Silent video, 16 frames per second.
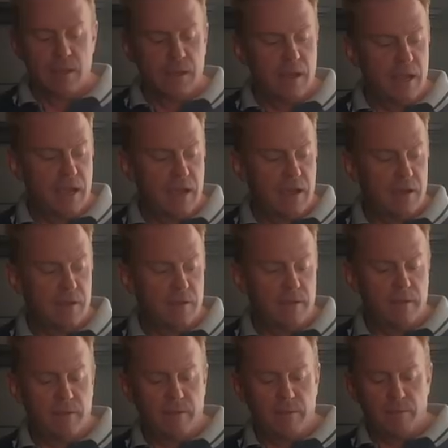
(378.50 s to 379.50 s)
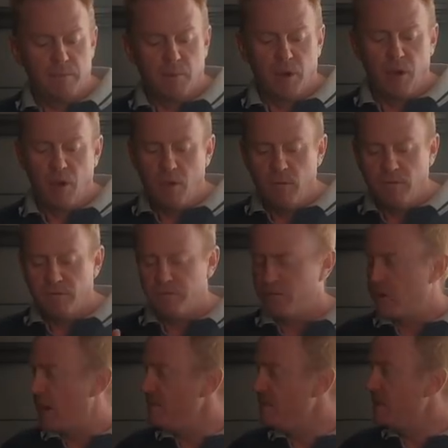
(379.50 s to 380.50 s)
Now, my whole
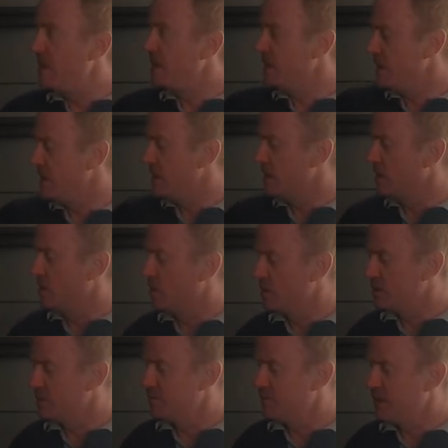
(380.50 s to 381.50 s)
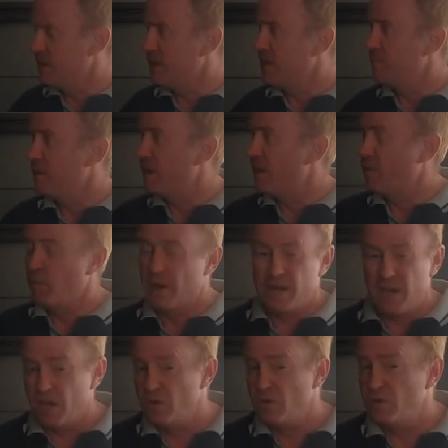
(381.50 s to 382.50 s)
frame kit here cost me about
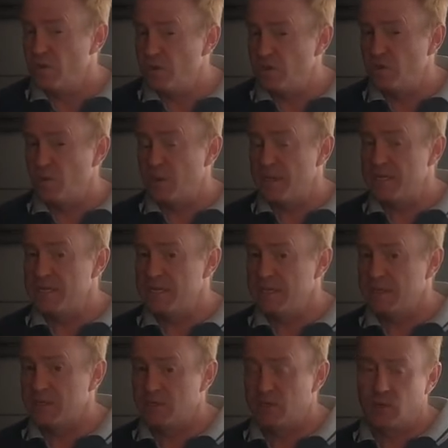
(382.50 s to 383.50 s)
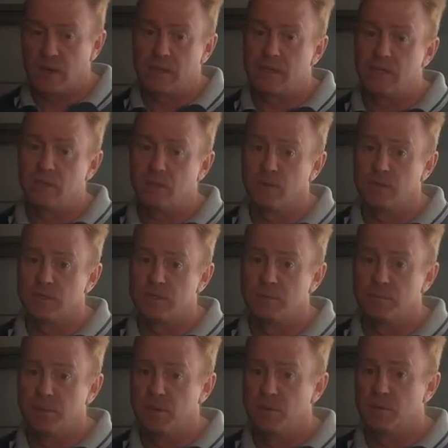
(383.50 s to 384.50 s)
$120 Australian to
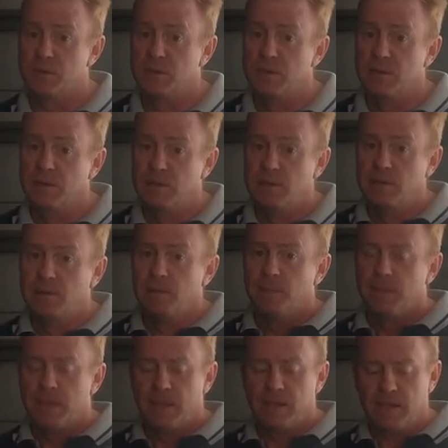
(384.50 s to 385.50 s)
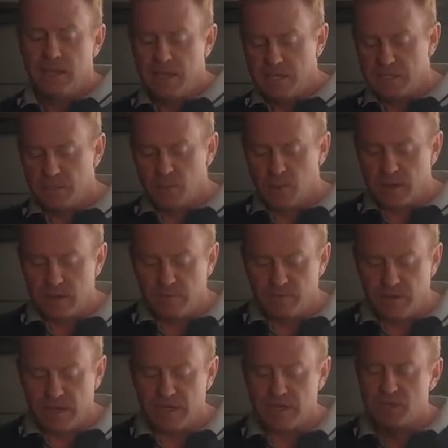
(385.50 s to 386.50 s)
build. Now, here's the one
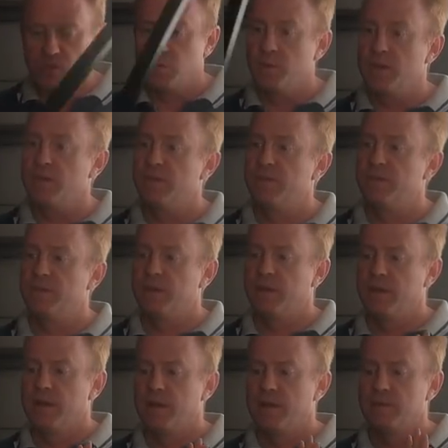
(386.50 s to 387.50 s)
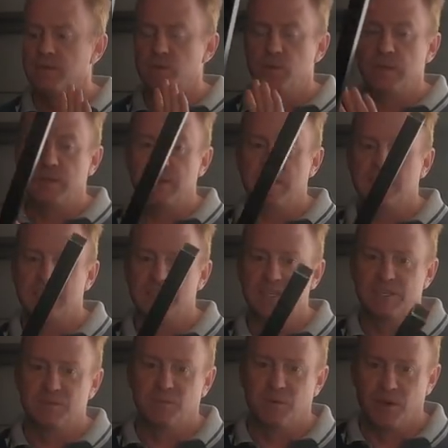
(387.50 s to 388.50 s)
advantage with doing this, and
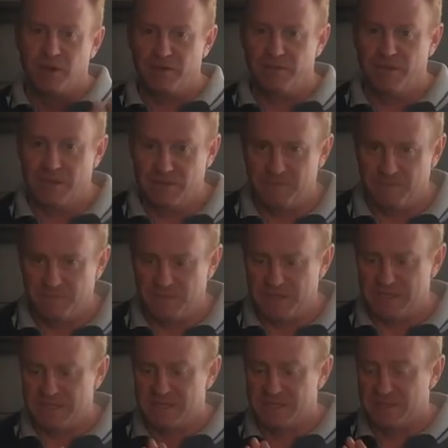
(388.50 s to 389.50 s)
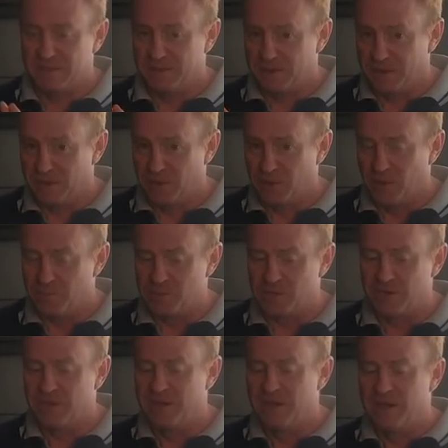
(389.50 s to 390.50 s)
this is why I think this is a good
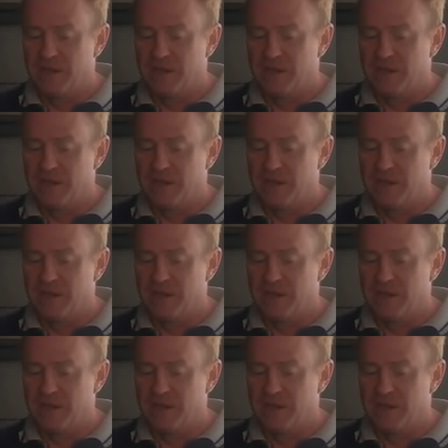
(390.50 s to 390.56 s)
option.